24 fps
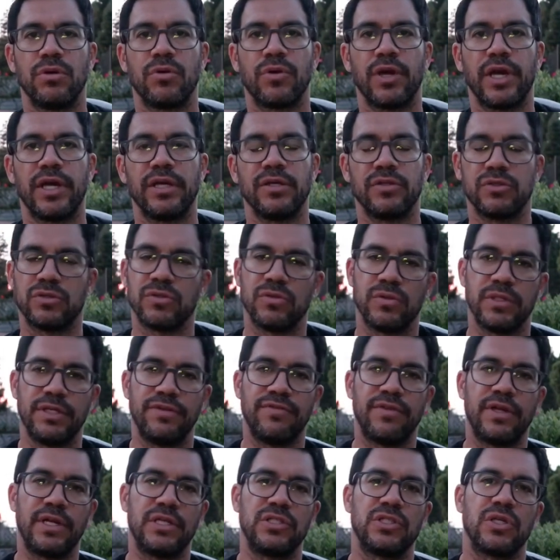Okay, so
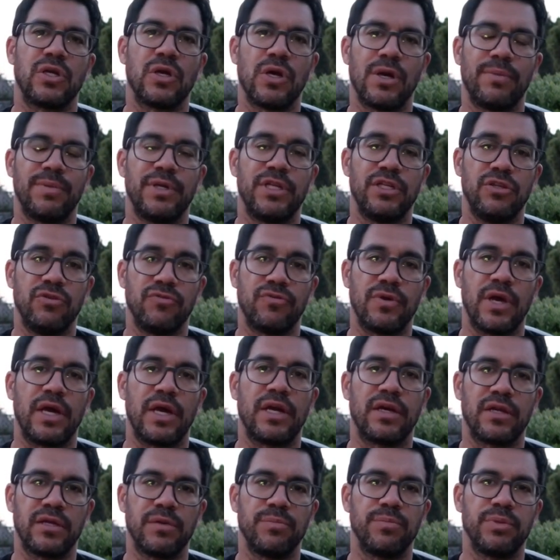leave that as a comment. You've got
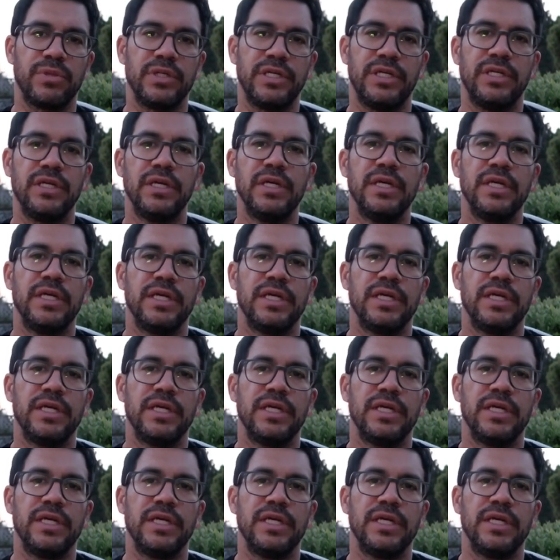to complete